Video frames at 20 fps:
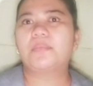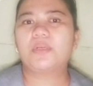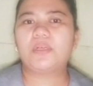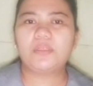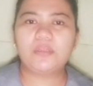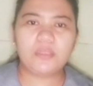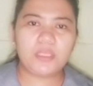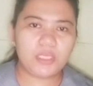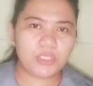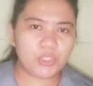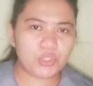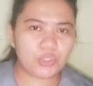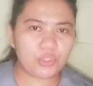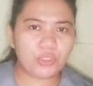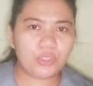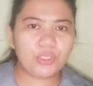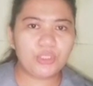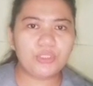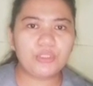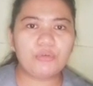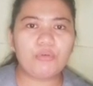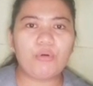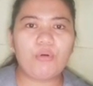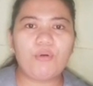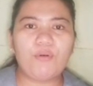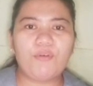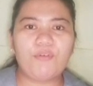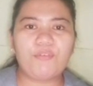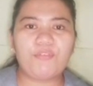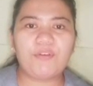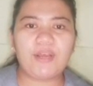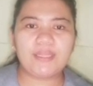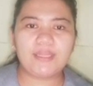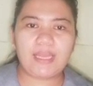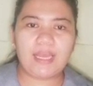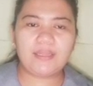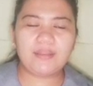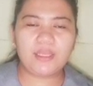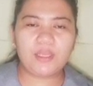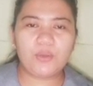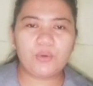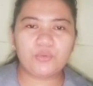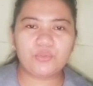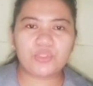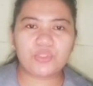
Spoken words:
condition of Atlantic